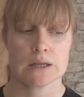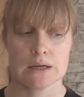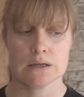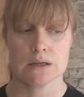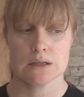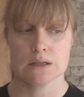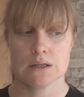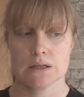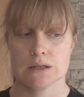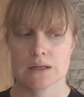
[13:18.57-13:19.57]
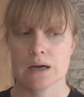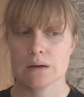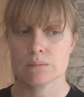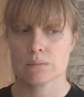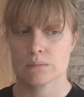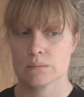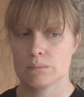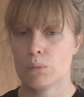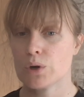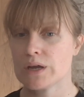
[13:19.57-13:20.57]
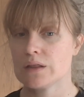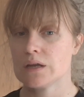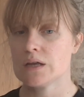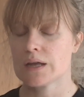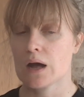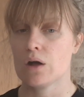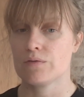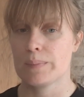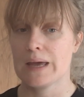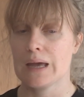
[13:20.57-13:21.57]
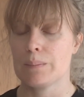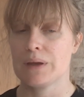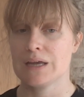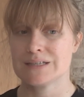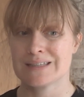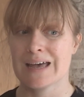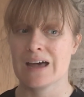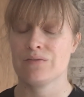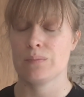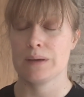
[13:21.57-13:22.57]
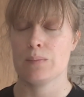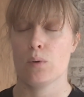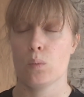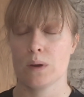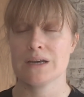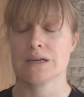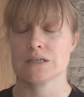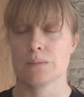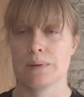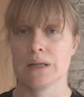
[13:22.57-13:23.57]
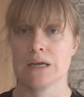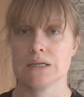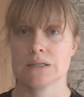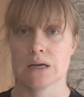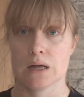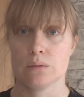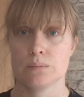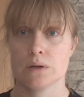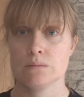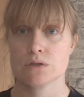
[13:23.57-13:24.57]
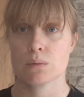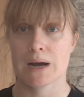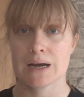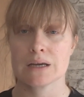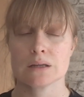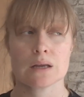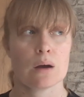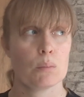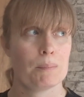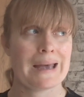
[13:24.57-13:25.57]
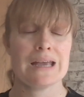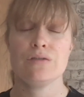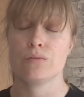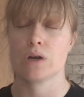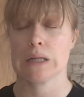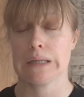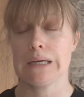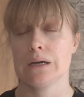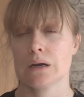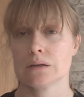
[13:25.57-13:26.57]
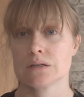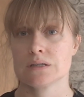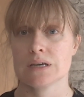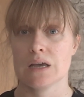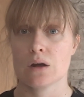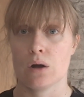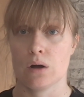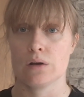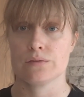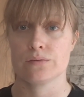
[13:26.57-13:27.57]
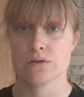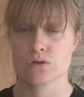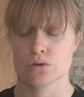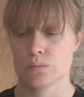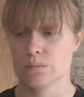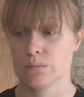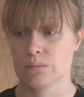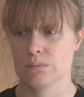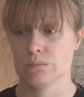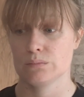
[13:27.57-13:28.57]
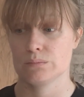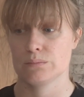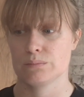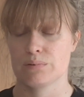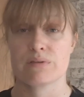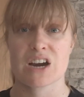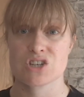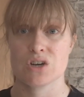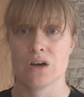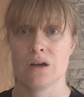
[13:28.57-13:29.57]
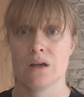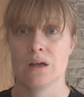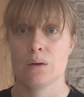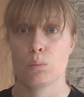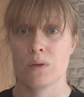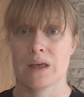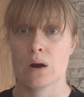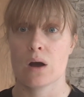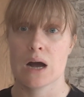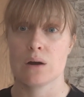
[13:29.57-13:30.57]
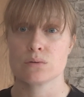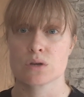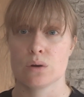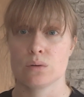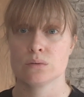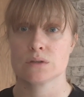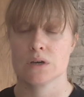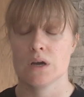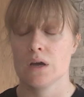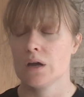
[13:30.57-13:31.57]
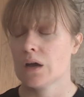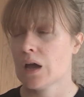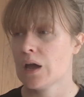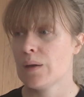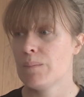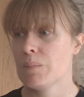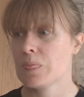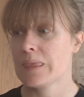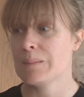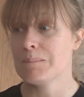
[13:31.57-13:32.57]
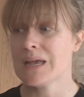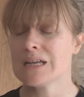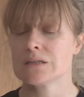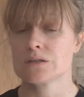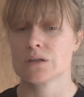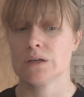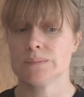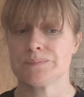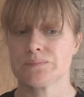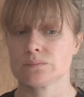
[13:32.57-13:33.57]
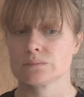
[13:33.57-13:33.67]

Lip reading: Like, that money that you get off PIP, it's there for people with disabilities to help them. So I can now pay for a cleaner to take off some pressure within our household. It means that,